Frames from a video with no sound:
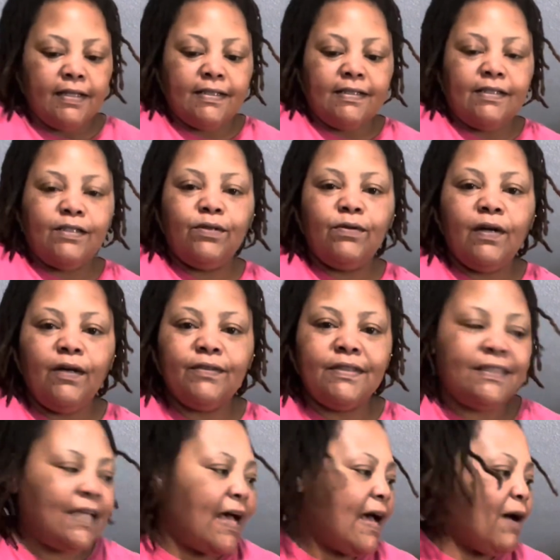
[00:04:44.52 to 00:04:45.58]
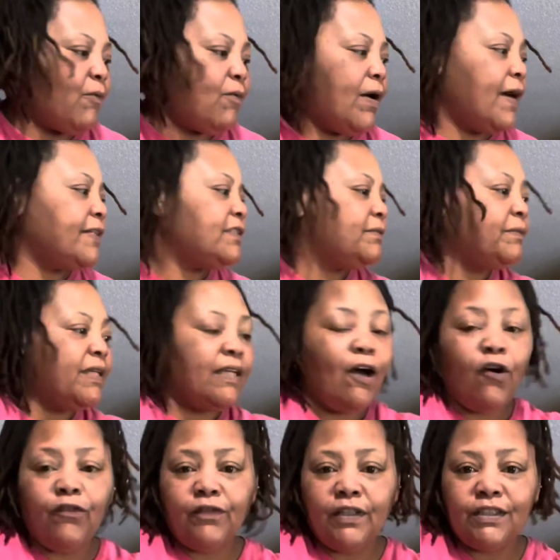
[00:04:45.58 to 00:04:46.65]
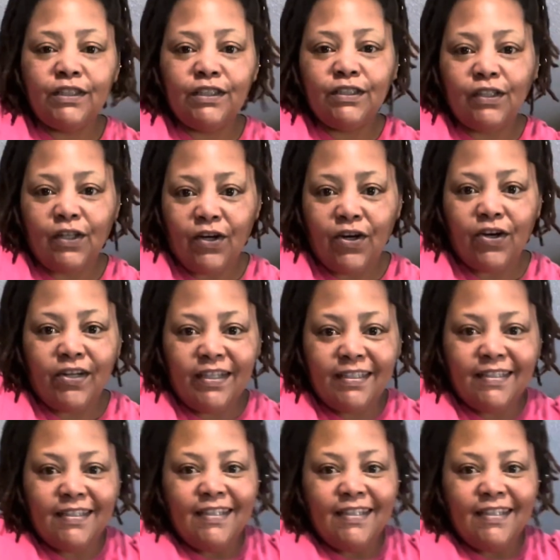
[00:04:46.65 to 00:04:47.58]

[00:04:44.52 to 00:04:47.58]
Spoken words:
Toot on the side watching me. Hopefully she'll learn and